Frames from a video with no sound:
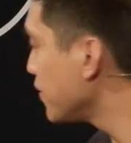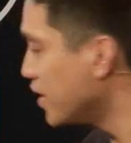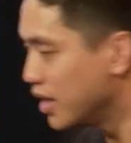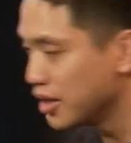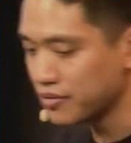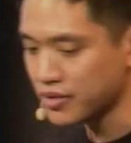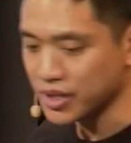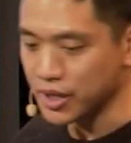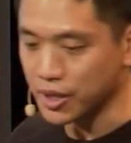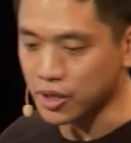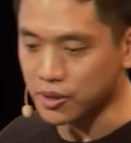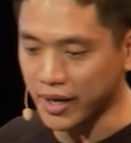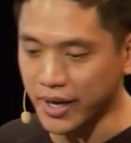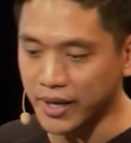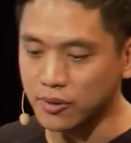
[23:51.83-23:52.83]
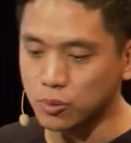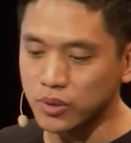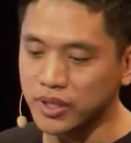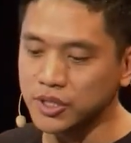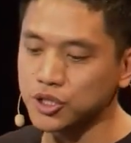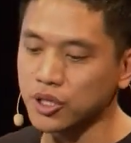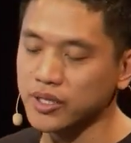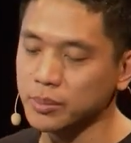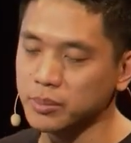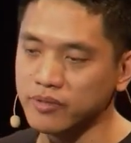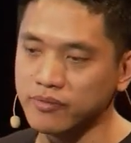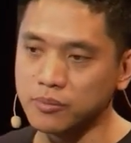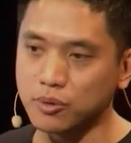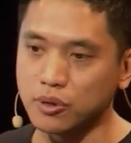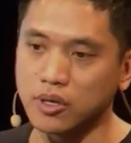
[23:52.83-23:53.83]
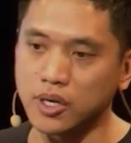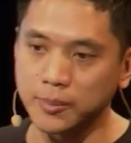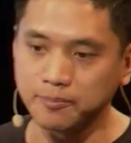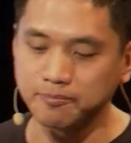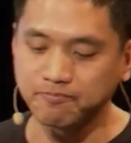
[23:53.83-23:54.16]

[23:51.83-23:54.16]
if they are great, we'll enjoy them even more.